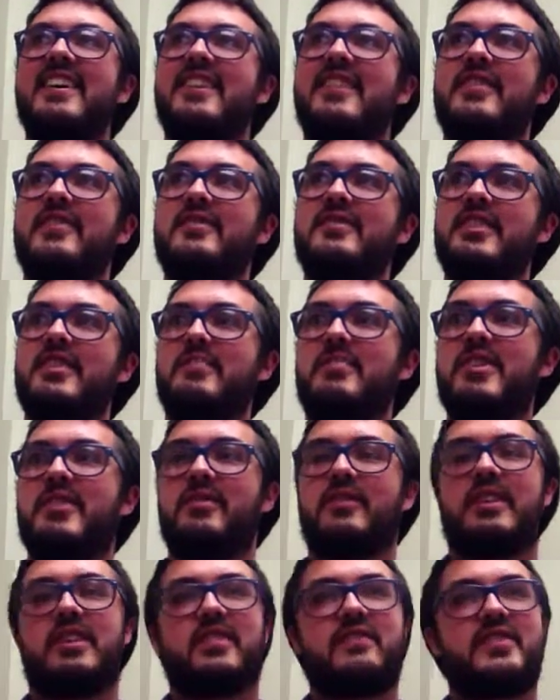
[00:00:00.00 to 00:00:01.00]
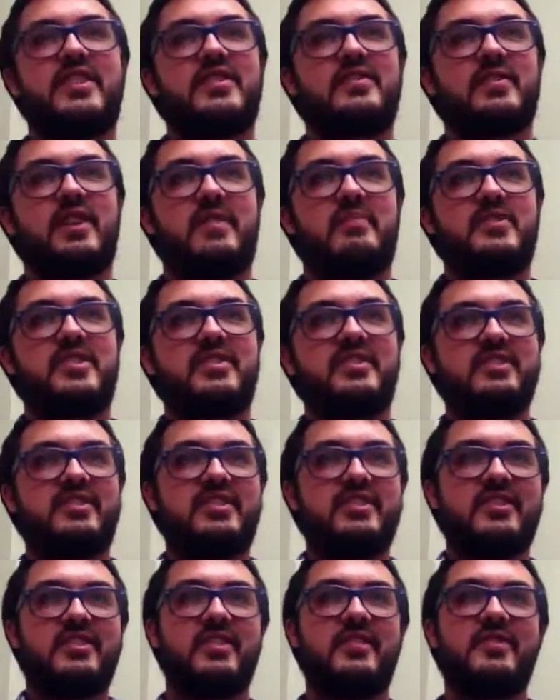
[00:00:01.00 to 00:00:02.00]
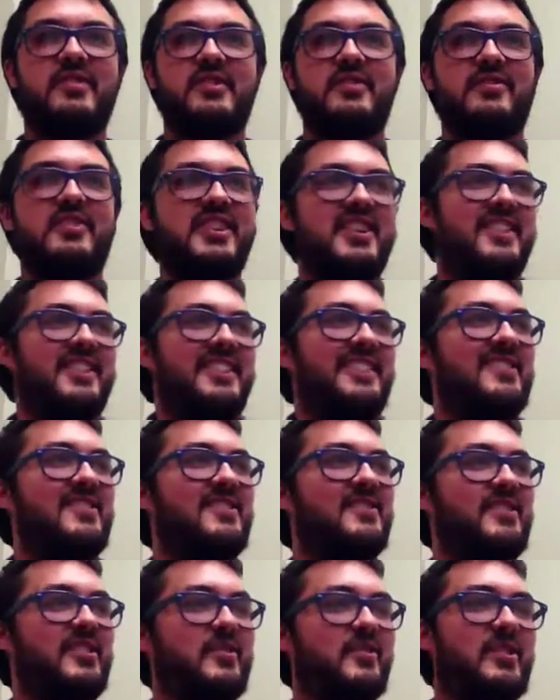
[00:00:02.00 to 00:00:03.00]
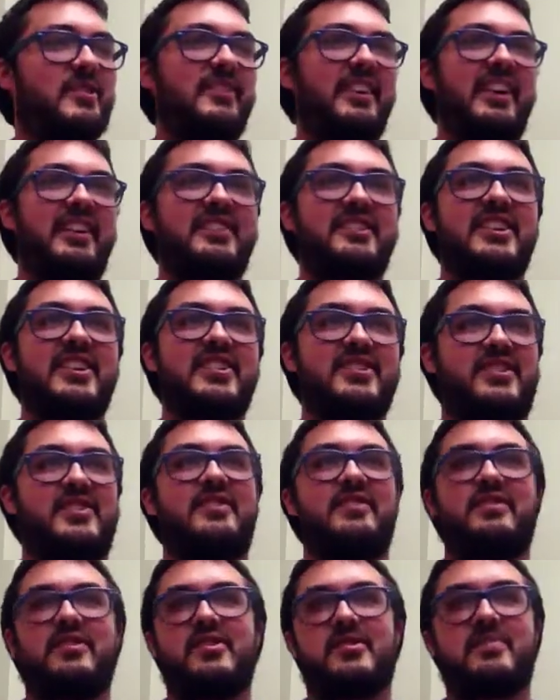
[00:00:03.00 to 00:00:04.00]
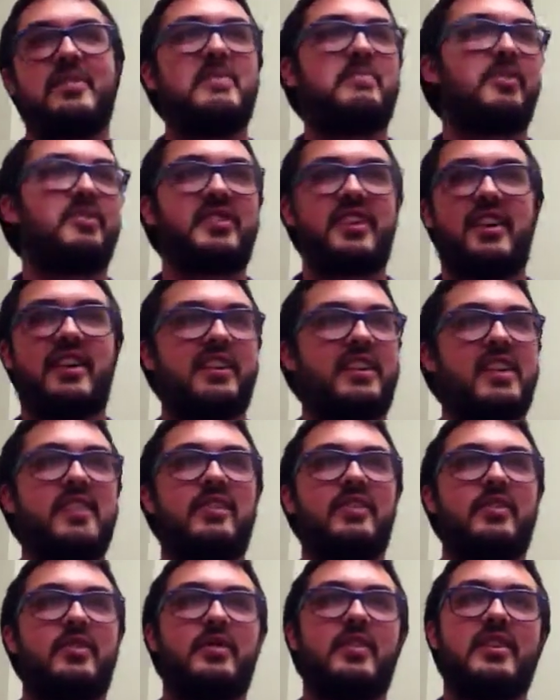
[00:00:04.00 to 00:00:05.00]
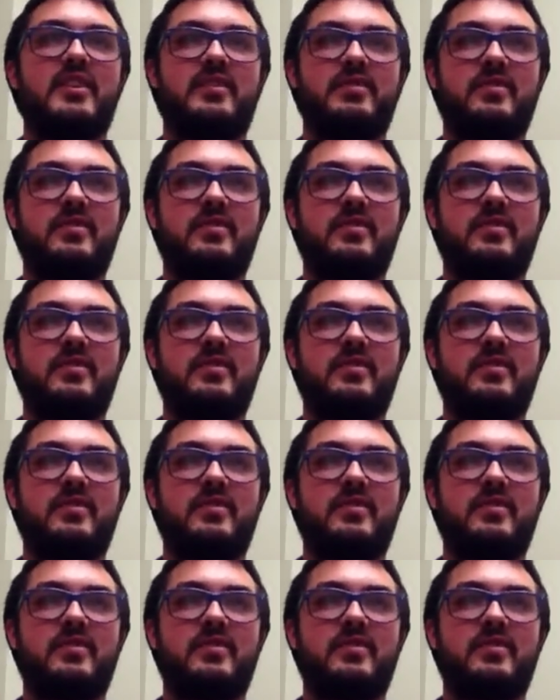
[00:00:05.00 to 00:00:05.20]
there's going to be a lot of disruptions. You know, you're doing relaxation and there's people talking all the way